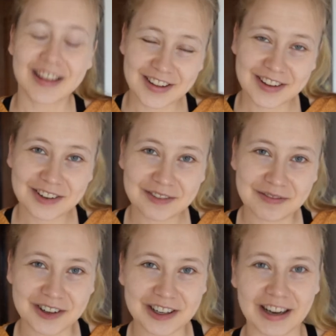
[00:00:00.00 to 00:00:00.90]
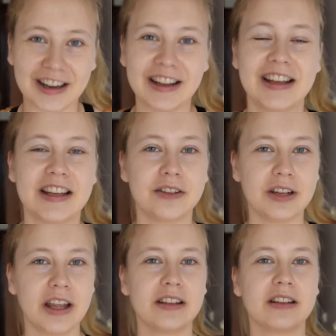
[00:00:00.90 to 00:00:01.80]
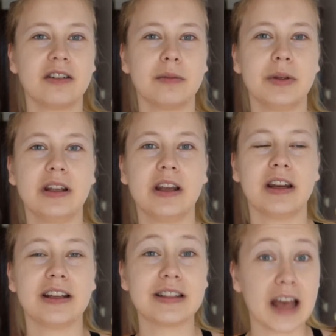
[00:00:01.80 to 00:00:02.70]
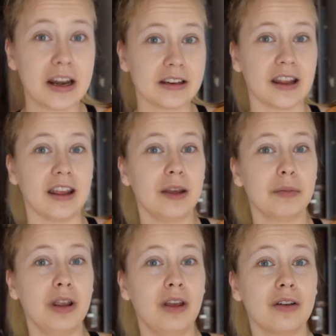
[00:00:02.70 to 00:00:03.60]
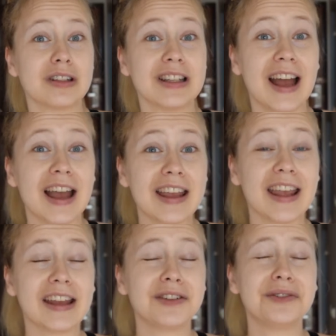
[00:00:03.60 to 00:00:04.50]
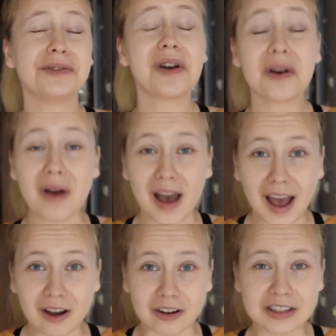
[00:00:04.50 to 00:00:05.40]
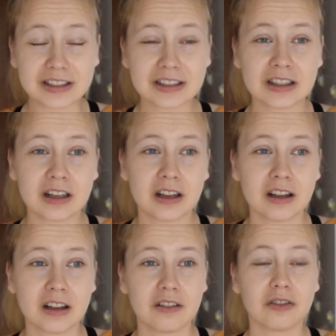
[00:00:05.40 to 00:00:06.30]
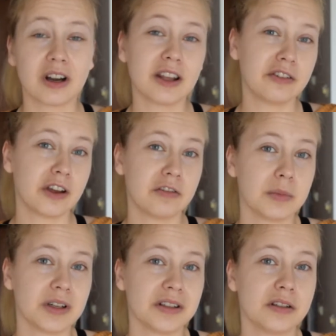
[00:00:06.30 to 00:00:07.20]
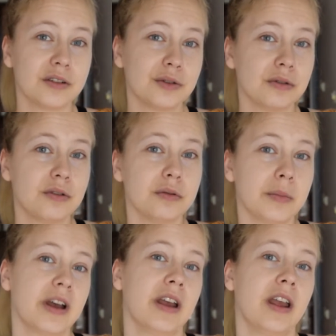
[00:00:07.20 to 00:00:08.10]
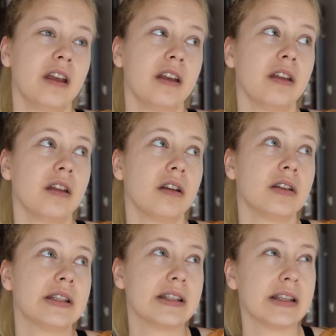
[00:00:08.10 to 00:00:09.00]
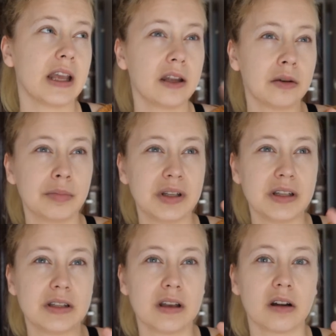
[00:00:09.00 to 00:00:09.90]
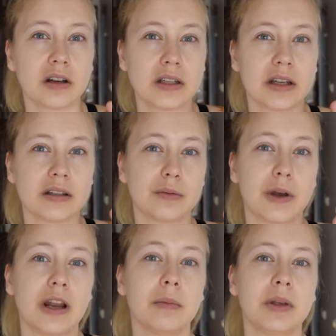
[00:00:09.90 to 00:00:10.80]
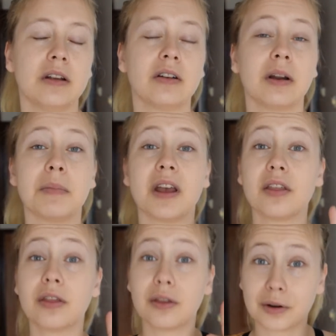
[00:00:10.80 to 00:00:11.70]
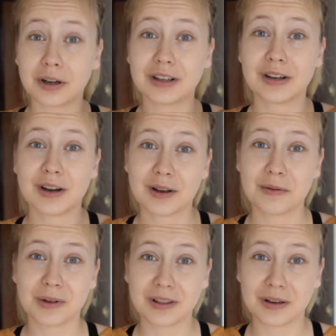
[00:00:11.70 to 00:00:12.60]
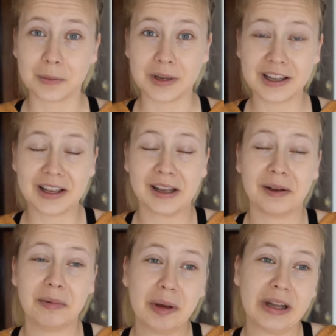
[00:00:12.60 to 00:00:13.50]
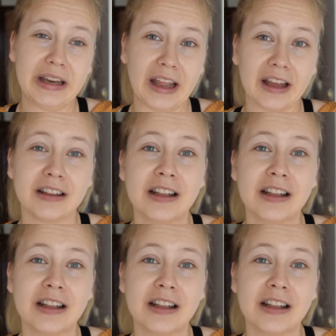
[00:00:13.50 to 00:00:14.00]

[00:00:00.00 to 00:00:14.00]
Good morning. Today is gonna be an exciting day because I get to go out for like 5 minutes to do my second PCR test while I'm here and my third within a week. But yeah.